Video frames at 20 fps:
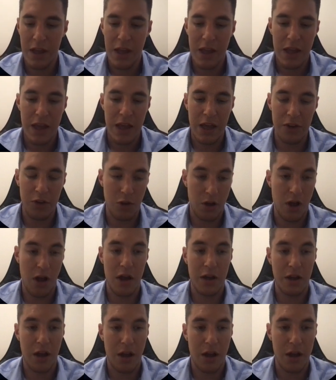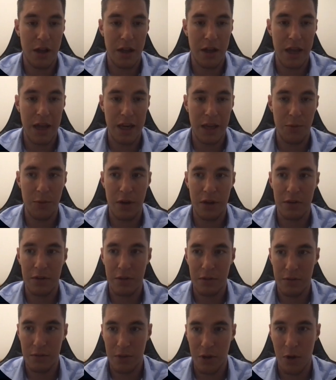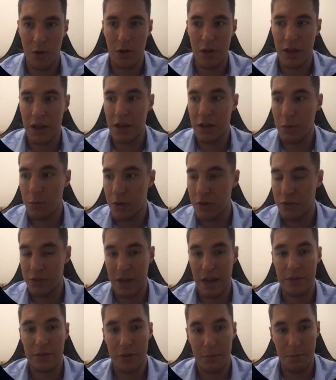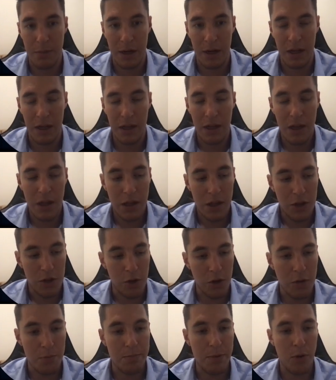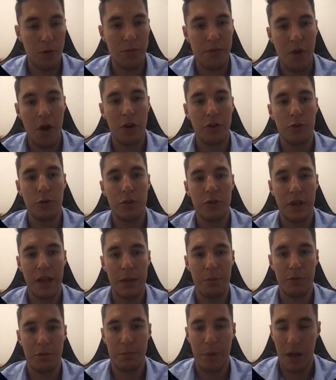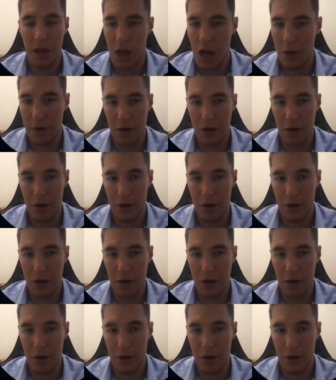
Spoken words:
and you can't hire anyone locally and you want to save some money, you can build virtual teams by hiring